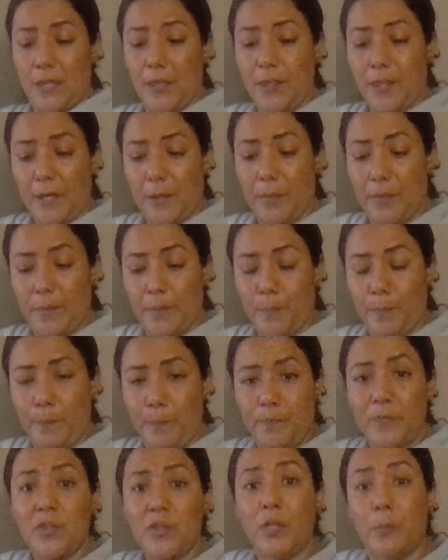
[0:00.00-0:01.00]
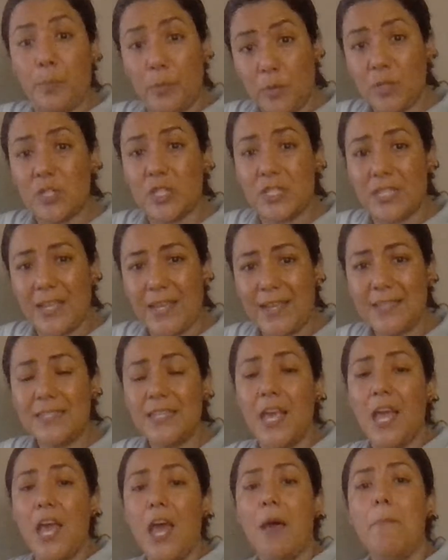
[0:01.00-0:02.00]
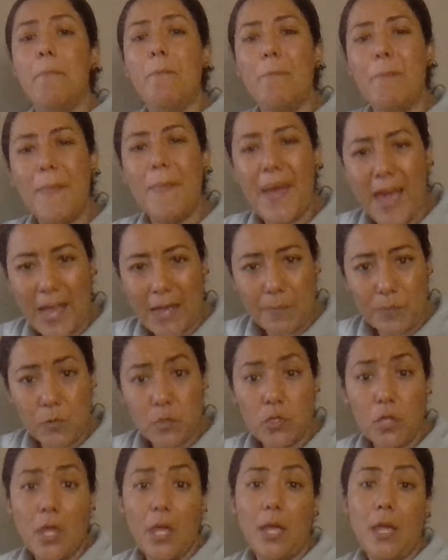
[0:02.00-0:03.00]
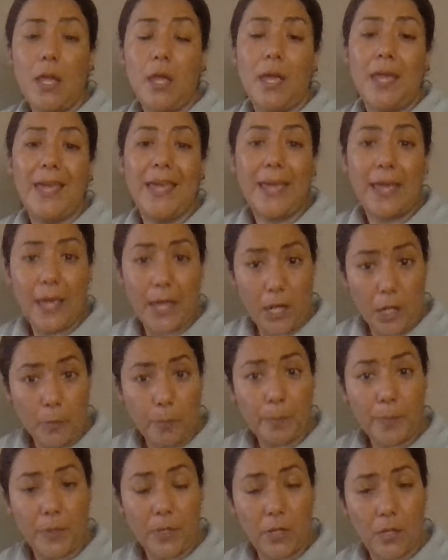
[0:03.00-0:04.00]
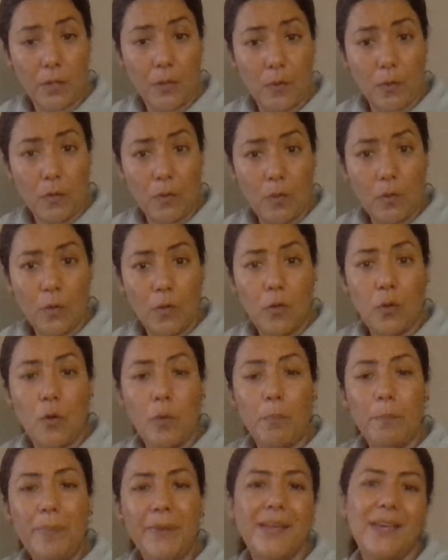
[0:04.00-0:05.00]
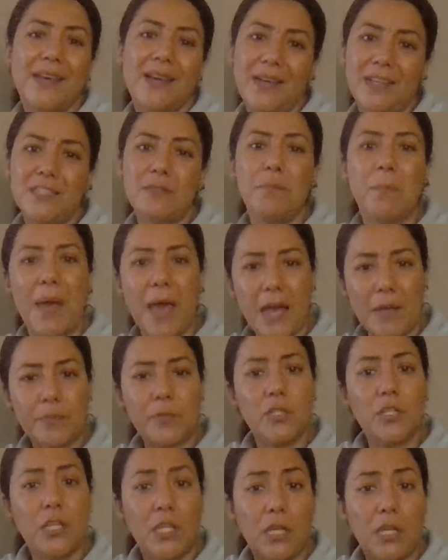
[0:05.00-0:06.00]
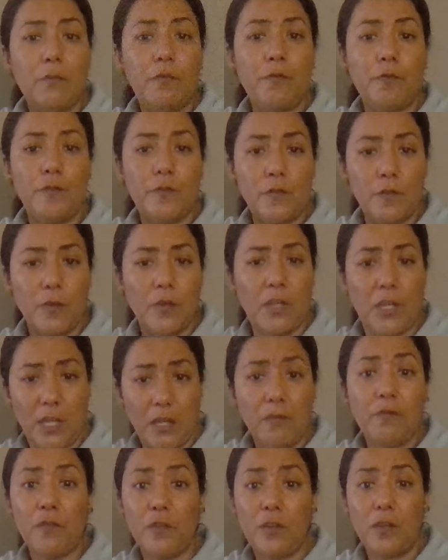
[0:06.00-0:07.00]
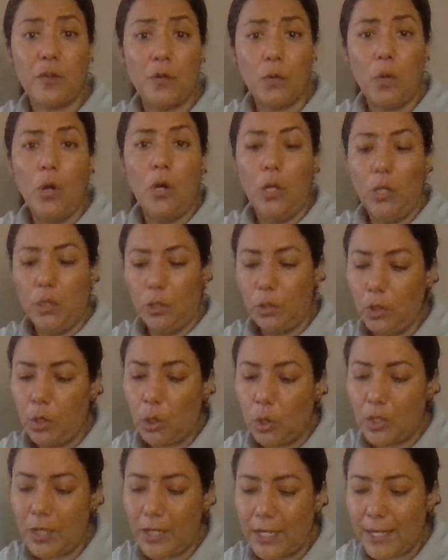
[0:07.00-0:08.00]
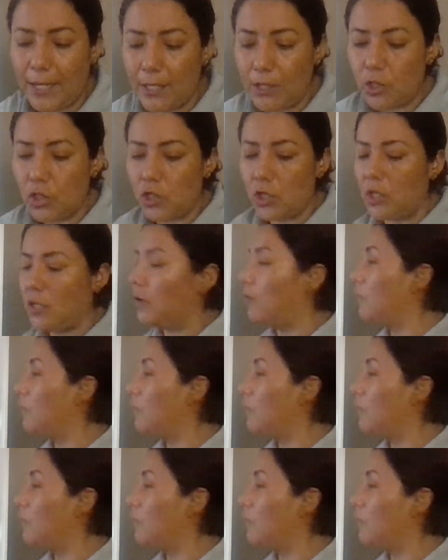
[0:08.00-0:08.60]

the book says, maps help you because maps give you location